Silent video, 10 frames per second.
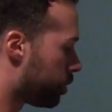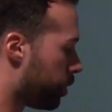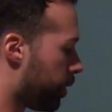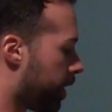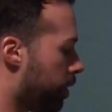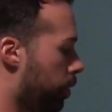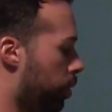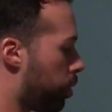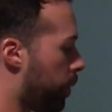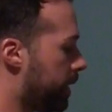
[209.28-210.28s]
So you're going to
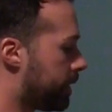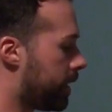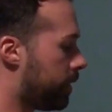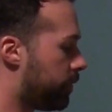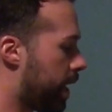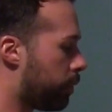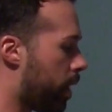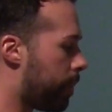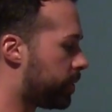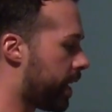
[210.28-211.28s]
do 3 sets of 10
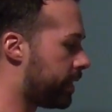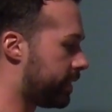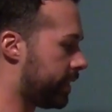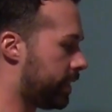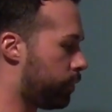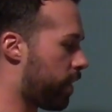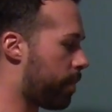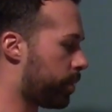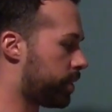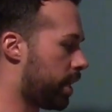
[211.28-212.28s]
reps at
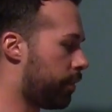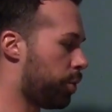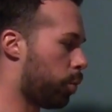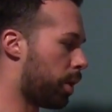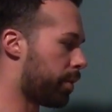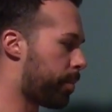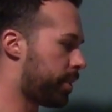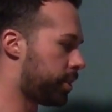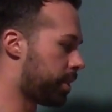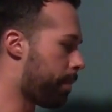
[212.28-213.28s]
65% of your 1
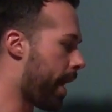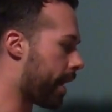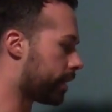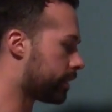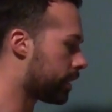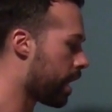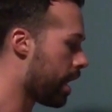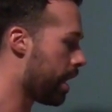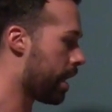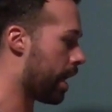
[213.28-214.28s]
repetition max.
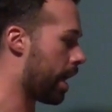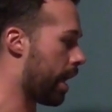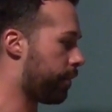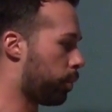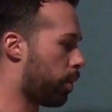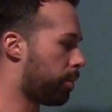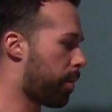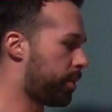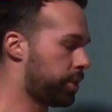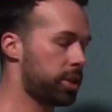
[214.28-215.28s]
If your 1
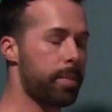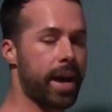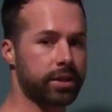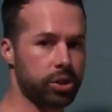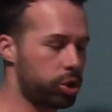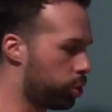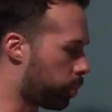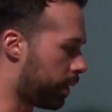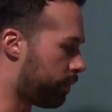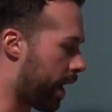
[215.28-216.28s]
repetition max is
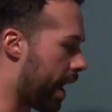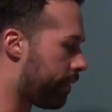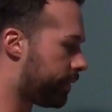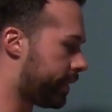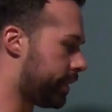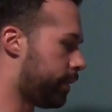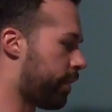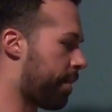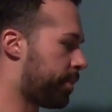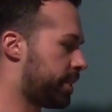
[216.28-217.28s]
225,
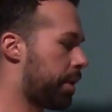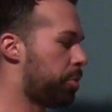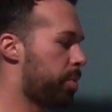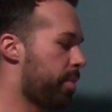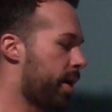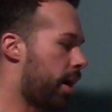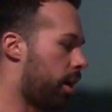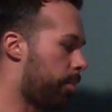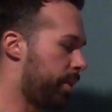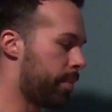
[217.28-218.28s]
65% would be
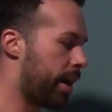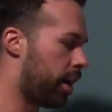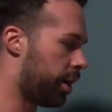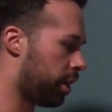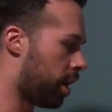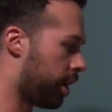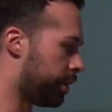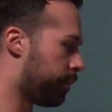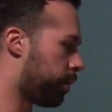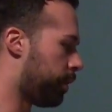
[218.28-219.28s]
about
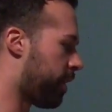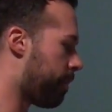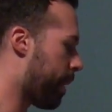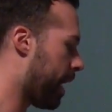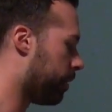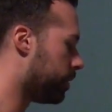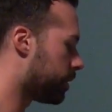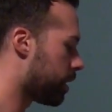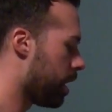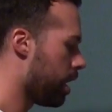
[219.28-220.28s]
145
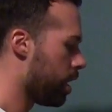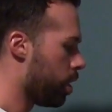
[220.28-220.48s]
pounds.